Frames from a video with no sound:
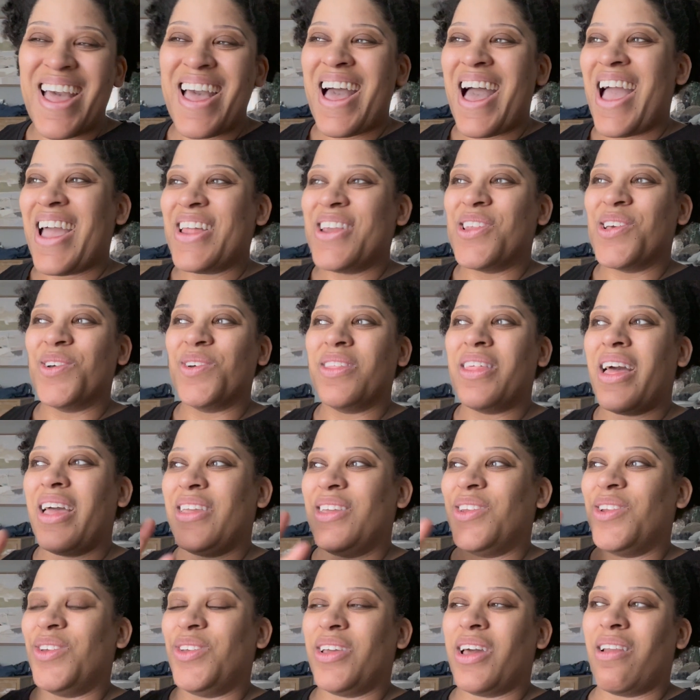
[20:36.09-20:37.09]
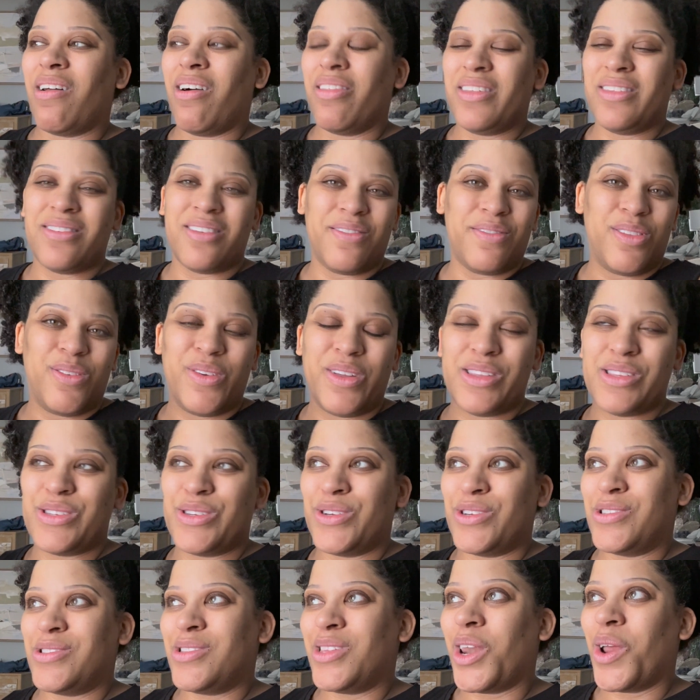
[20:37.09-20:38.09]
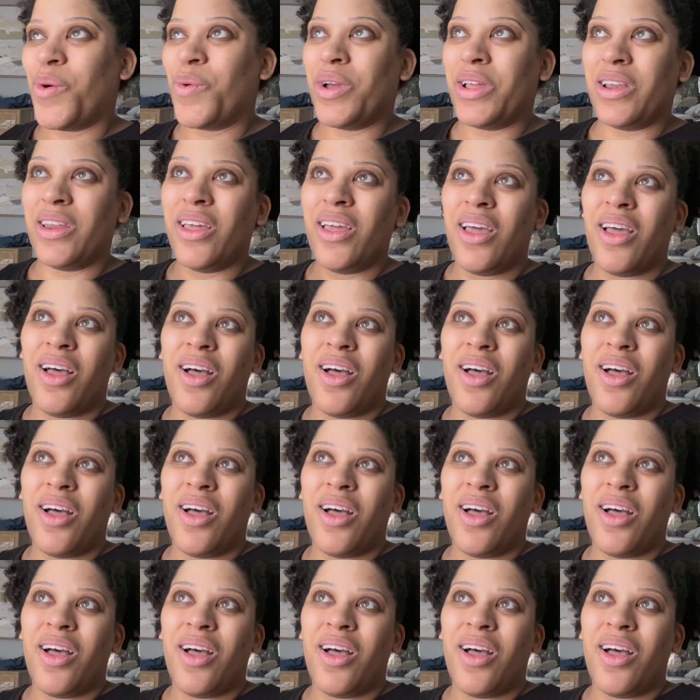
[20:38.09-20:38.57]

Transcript: I know that you got all these influencers throwing